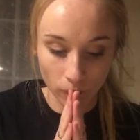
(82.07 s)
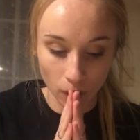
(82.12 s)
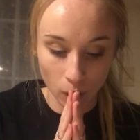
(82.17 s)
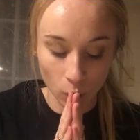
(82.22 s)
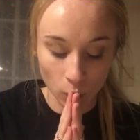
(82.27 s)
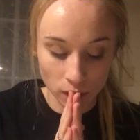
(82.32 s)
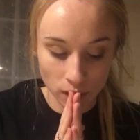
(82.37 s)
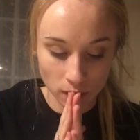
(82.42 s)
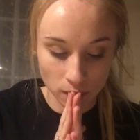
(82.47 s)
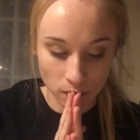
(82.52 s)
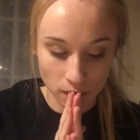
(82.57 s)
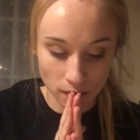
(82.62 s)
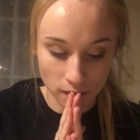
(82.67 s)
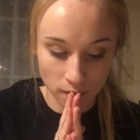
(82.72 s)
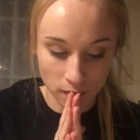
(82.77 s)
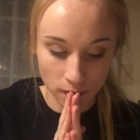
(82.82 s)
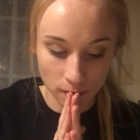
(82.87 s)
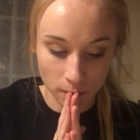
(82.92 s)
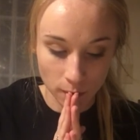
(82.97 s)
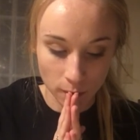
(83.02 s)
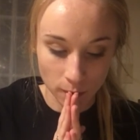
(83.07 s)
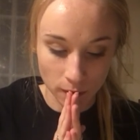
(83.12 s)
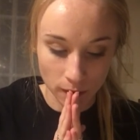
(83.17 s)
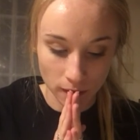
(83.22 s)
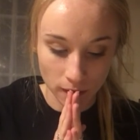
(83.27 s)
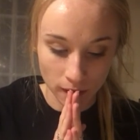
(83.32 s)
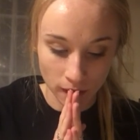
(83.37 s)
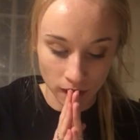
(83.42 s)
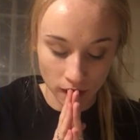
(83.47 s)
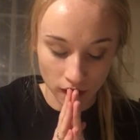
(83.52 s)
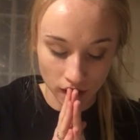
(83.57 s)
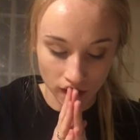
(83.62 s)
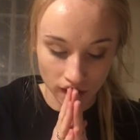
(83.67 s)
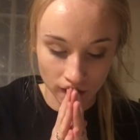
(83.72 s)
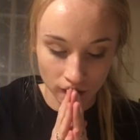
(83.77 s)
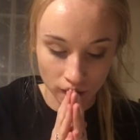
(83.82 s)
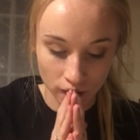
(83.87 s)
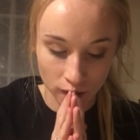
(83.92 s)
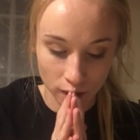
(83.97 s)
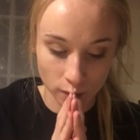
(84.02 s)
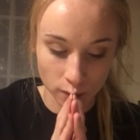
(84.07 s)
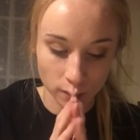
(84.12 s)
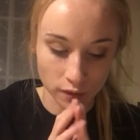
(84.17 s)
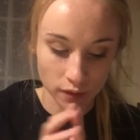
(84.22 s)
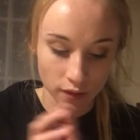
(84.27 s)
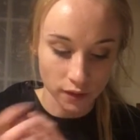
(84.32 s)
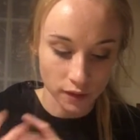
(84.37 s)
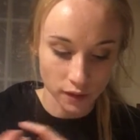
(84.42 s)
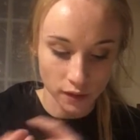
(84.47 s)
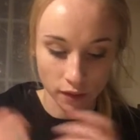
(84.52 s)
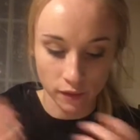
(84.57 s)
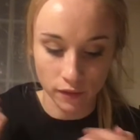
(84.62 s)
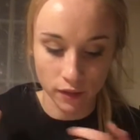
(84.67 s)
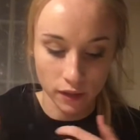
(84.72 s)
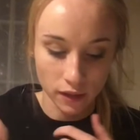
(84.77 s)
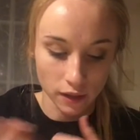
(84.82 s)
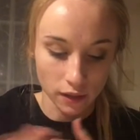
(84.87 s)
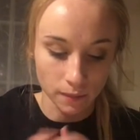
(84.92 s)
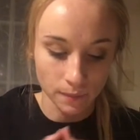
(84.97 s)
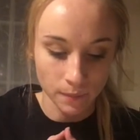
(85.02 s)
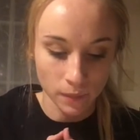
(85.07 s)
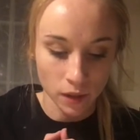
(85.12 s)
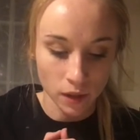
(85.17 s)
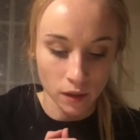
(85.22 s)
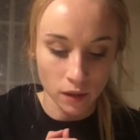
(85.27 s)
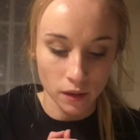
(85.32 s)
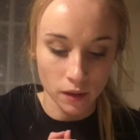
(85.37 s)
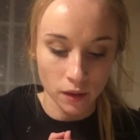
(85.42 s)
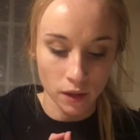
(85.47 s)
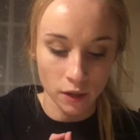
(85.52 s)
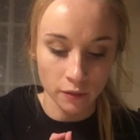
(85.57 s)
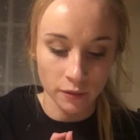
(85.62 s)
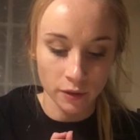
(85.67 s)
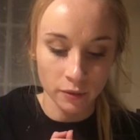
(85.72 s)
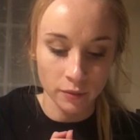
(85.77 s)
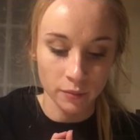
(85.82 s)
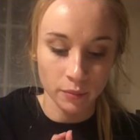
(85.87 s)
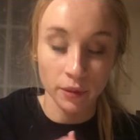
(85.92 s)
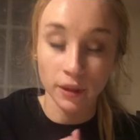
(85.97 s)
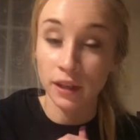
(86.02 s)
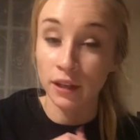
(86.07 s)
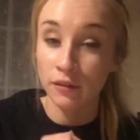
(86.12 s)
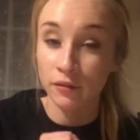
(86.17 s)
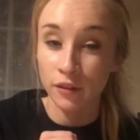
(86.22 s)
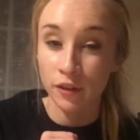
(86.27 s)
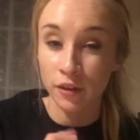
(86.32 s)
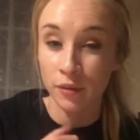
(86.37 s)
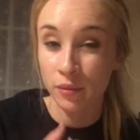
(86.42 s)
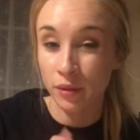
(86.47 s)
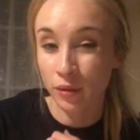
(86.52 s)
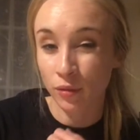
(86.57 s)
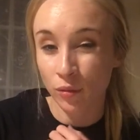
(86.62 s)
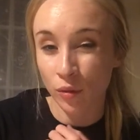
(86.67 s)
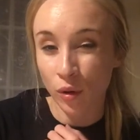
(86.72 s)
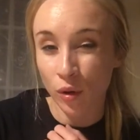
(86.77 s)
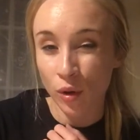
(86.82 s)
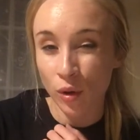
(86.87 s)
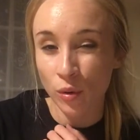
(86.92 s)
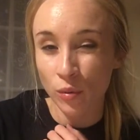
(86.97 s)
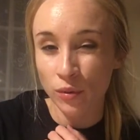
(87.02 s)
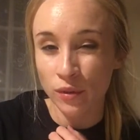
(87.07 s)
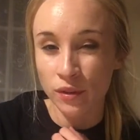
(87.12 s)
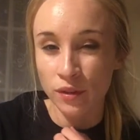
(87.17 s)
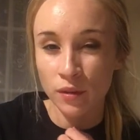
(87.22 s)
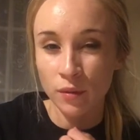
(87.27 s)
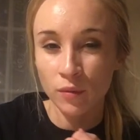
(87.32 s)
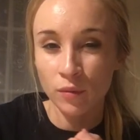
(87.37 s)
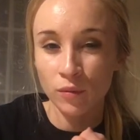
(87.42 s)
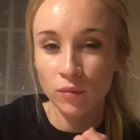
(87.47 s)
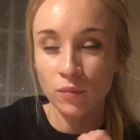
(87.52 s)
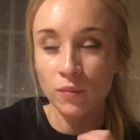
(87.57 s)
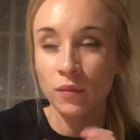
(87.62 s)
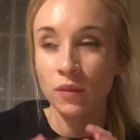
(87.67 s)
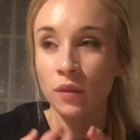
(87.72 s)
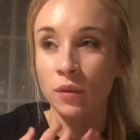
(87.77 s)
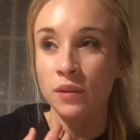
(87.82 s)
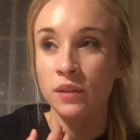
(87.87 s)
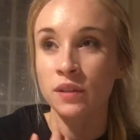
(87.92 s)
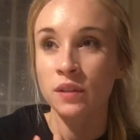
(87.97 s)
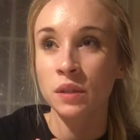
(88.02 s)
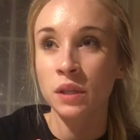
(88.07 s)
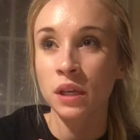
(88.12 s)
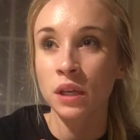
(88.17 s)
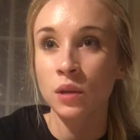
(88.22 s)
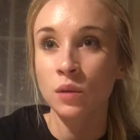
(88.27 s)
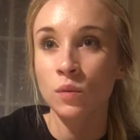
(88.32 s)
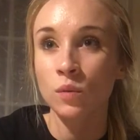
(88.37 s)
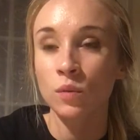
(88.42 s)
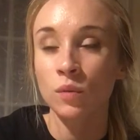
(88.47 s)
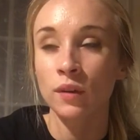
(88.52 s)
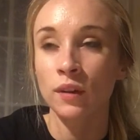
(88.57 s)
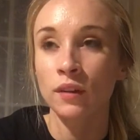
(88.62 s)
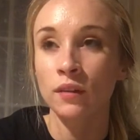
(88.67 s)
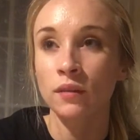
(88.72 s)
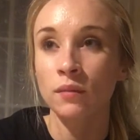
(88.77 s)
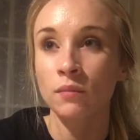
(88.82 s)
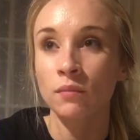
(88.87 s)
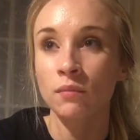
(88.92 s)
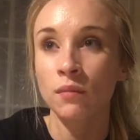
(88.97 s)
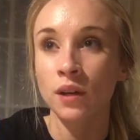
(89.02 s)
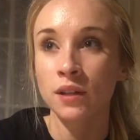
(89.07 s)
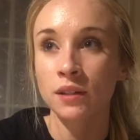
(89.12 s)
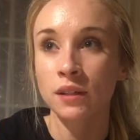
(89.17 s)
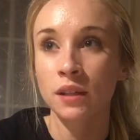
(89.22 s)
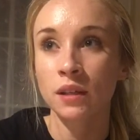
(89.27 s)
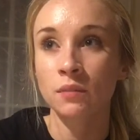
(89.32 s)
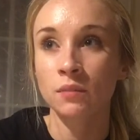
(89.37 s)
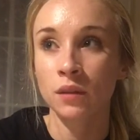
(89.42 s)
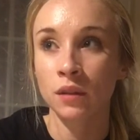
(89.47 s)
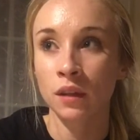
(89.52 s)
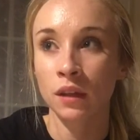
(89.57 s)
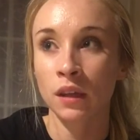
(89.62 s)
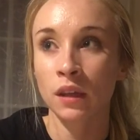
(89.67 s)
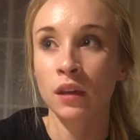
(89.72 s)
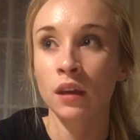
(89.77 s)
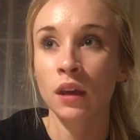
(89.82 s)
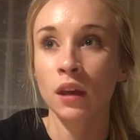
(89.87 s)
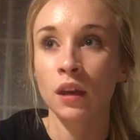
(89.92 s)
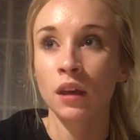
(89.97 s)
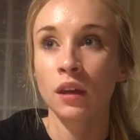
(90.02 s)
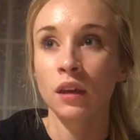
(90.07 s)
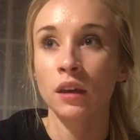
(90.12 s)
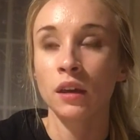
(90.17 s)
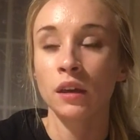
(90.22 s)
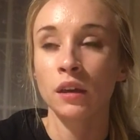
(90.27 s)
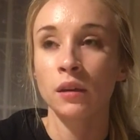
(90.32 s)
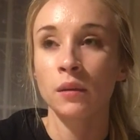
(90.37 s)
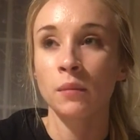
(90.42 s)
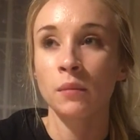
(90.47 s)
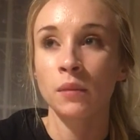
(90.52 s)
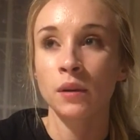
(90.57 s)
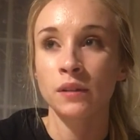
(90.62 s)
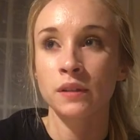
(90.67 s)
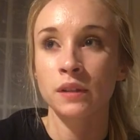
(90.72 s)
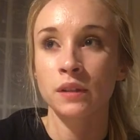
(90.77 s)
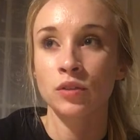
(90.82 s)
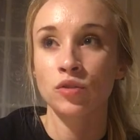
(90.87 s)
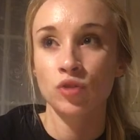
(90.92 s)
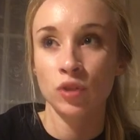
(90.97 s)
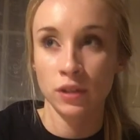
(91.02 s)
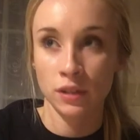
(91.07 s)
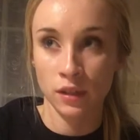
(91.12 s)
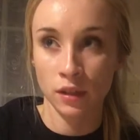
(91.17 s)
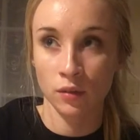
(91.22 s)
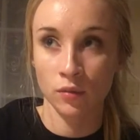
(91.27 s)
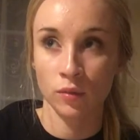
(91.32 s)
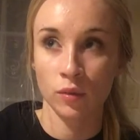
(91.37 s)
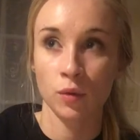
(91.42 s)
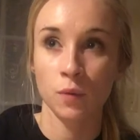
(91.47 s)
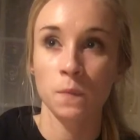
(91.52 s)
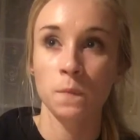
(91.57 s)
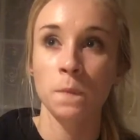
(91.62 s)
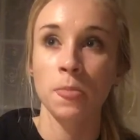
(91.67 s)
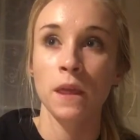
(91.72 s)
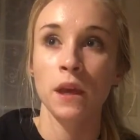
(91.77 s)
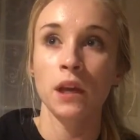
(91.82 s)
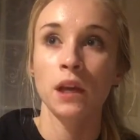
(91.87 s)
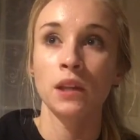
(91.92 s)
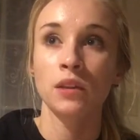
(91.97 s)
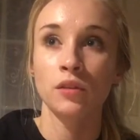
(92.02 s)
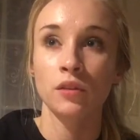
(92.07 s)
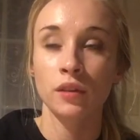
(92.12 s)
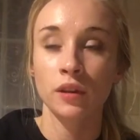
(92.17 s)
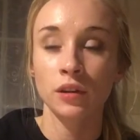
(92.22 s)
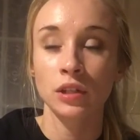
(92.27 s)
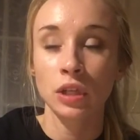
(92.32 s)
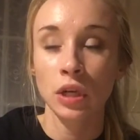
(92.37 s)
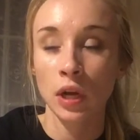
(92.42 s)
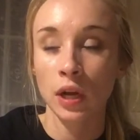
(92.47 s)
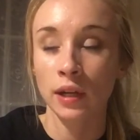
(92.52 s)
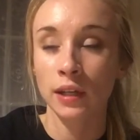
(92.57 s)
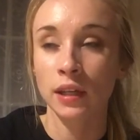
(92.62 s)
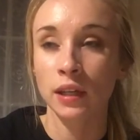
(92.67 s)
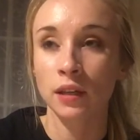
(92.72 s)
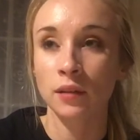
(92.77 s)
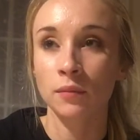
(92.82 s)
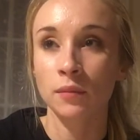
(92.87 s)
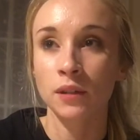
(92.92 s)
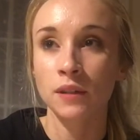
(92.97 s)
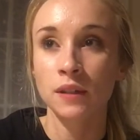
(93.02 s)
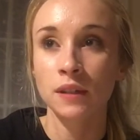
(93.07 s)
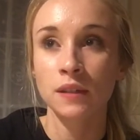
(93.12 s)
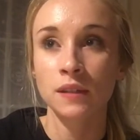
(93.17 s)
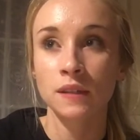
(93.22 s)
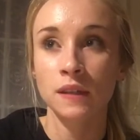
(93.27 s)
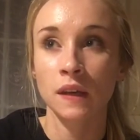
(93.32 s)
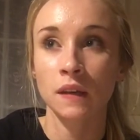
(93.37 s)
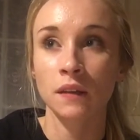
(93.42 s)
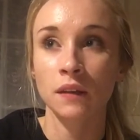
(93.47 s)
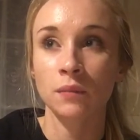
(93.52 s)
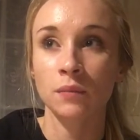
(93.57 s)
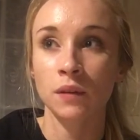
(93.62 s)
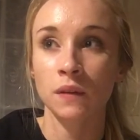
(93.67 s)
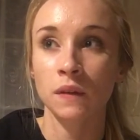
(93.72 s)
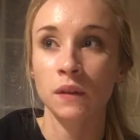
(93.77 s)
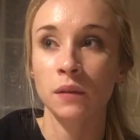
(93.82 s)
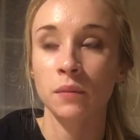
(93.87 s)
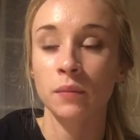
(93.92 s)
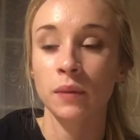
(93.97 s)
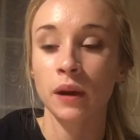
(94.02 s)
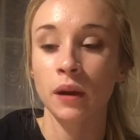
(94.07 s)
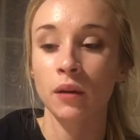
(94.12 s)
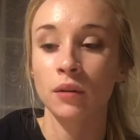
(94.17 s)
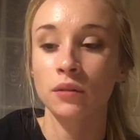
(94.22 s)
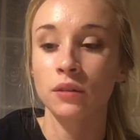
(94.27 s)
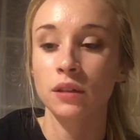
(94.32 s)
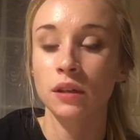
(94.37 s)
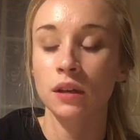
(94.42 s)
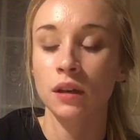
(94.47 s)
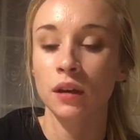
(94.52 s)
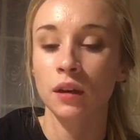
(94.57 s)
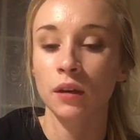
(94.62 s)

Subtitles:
One specific moment that I thought was very significant and played a very big role was the scene with Muzzy and Millie in Muzzy's dressing room, and they're there talking, and Muzzy's telling Millie about